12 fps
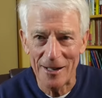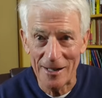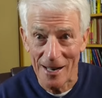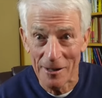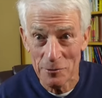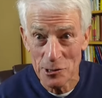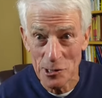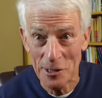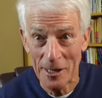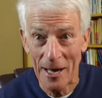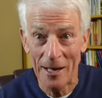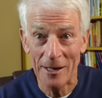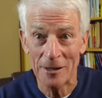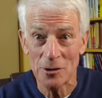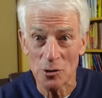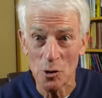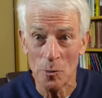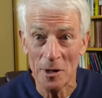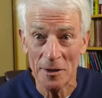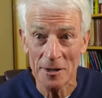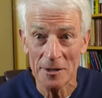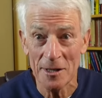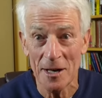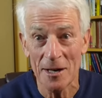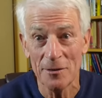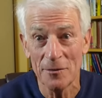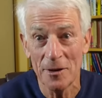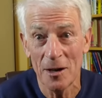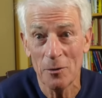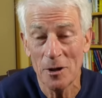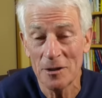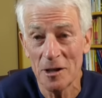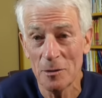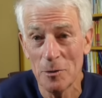in language learning and in so many things in life. And I want to talk